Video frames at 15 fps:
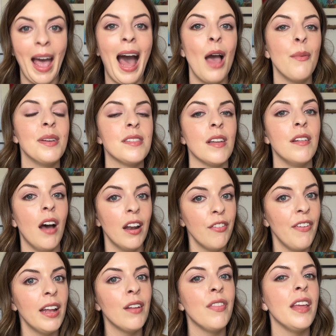I was not a
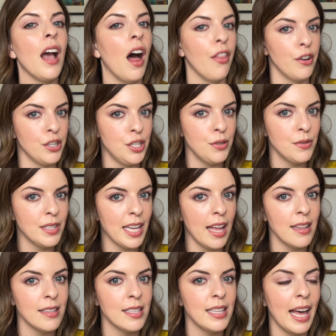fan of the other 2
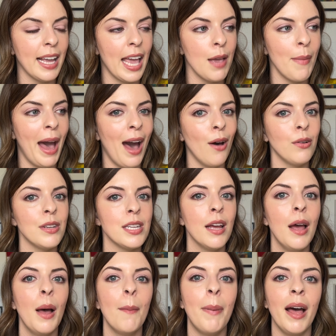scents that came out,
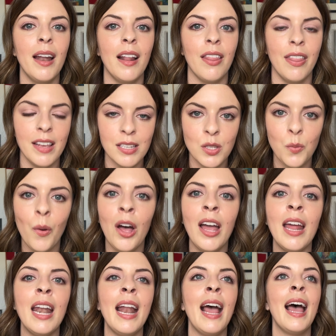but this
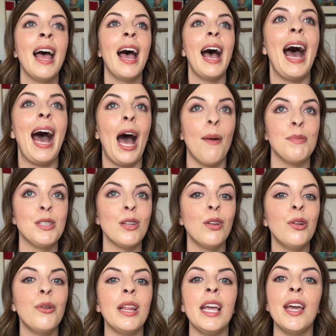one
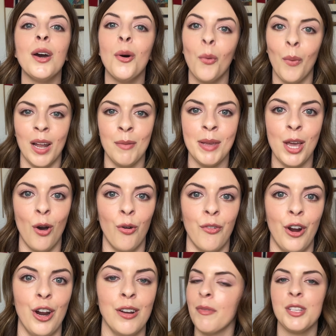absolutely won me over.